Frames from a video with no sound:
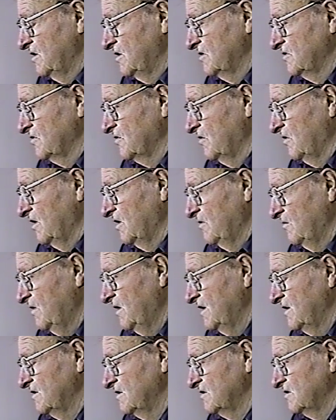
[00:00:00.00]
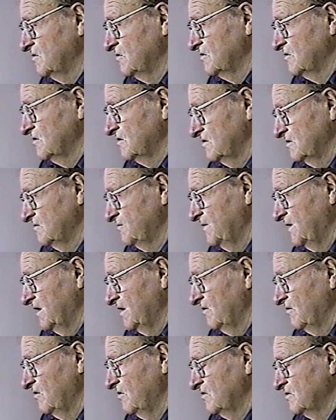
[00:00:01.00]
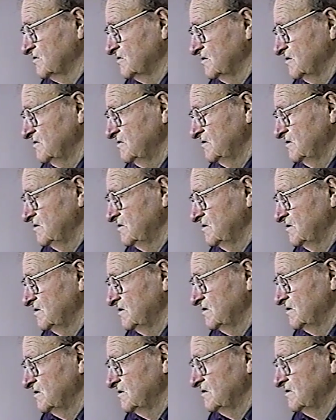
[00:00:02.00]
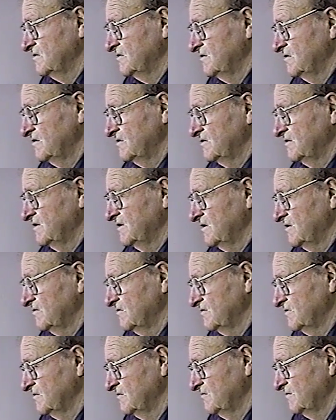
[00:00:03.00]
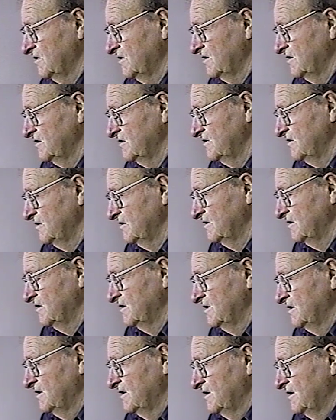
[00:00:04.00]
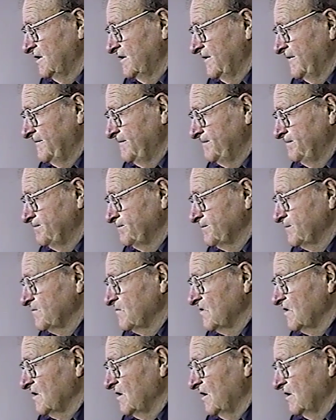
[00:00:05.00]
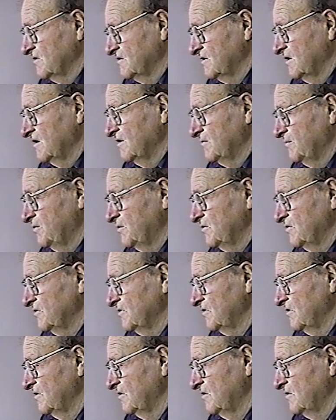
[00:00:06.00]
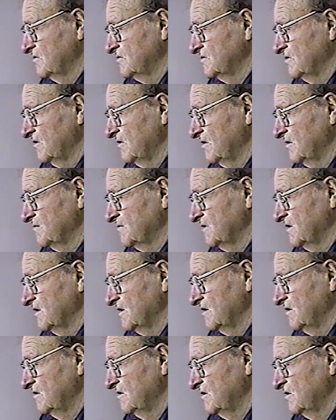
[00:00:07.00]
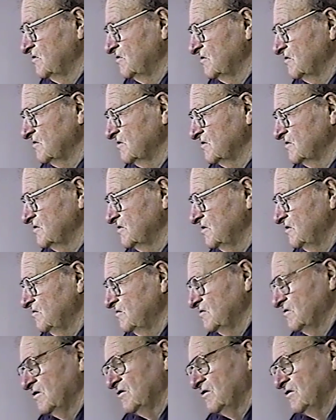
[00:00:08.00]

So I went and took a pair of oxen and their dinners and mine, and I started pulling the logs all up together, and it took the snow, and